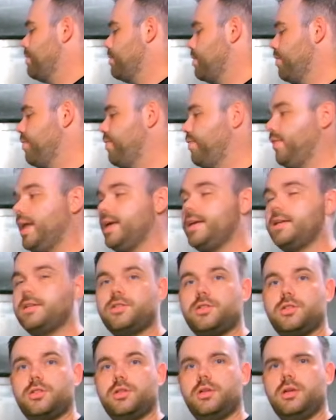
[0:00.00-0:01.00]
the
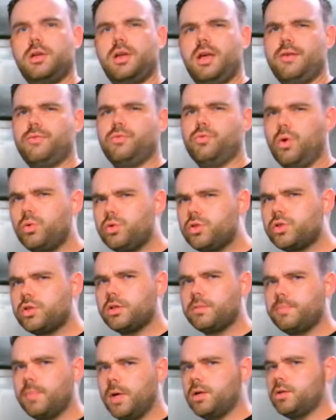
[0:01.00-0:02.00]
flakes and
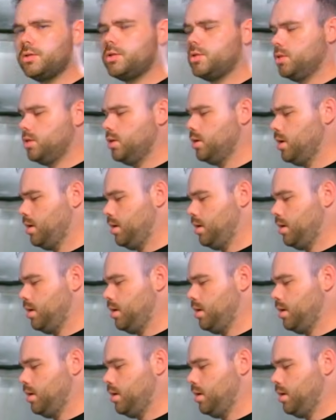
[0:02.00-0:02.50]
roasted malts